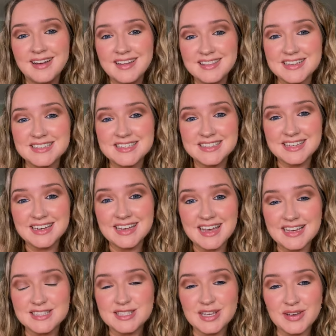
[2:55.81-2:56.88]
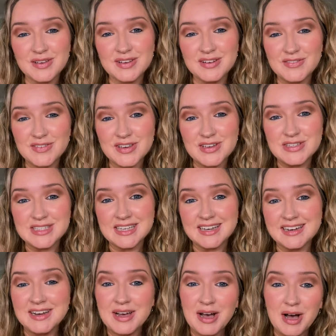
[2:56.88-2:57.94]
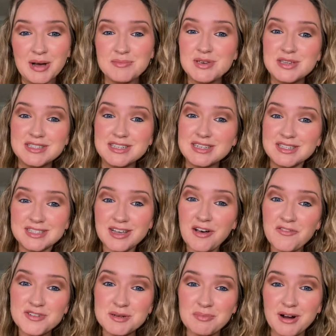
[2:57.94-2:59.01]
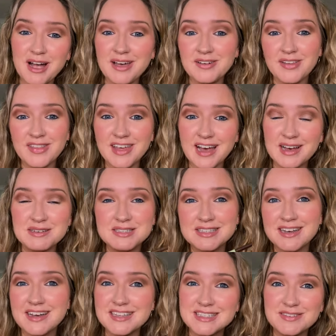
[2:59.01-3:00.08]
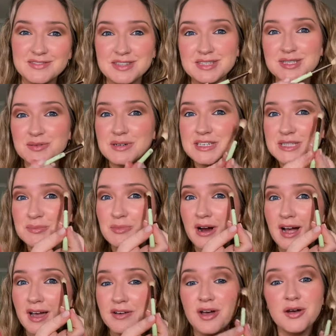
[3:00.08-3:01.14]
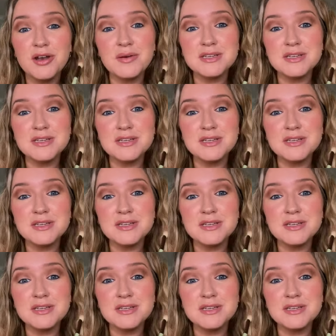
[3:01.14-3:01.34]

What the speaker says: This is gonna get so confusing. I'm using a softer brown on the outskirts of the Swiss brown. Oh no,